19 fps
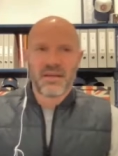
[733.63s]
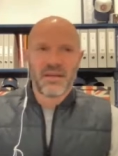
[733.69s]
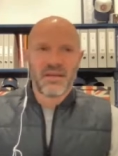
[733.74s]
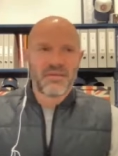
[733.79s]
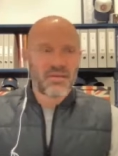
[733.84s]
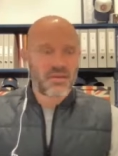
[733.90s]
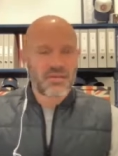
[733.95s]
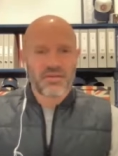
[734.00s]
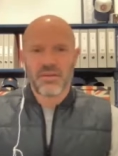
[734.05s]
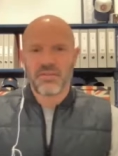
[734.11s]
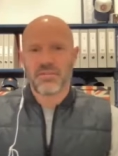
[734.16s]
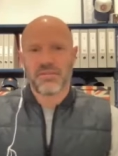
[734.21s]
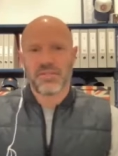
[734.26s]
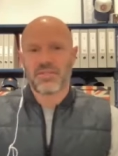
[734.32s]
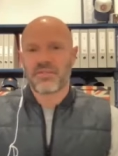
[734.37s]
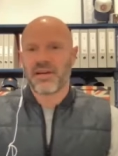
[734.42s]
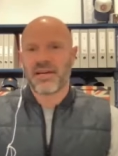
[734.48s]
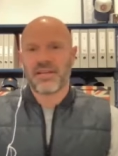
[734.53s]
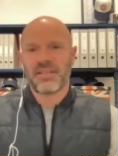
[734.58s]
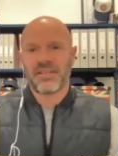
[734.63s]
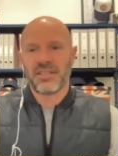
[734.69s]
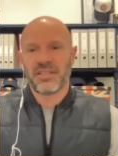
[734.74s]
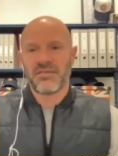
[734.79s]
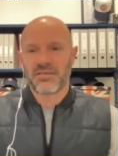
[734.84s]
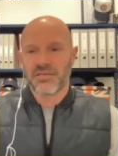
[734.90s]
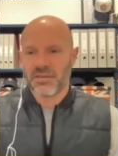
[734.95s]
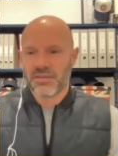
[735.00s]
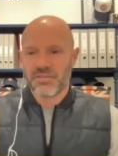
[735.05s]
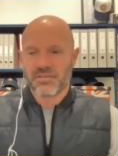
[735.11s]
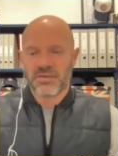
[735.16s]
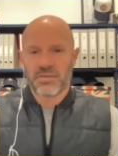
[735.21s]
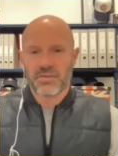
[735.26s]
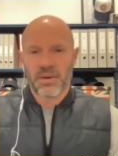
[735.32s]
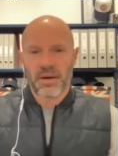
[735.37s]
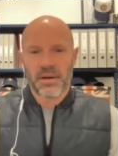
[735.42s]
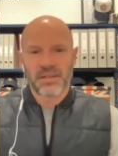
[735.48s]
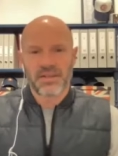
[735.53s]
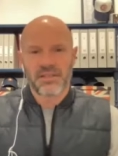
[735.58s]
recruitment strategies, recruitment
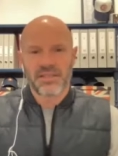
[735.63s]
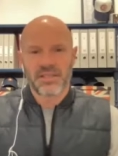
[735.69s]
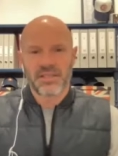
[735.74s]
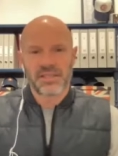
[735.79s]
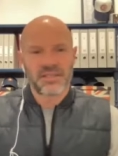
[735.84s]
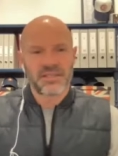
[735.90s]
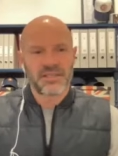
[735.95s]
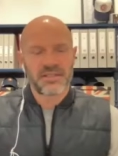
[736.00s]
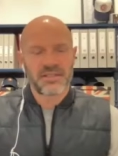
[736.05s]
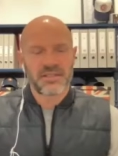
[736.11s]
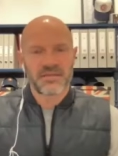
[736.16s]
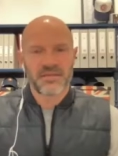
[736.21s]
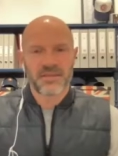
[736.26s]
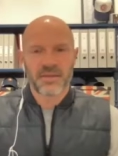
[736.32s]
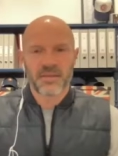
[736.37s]
policies,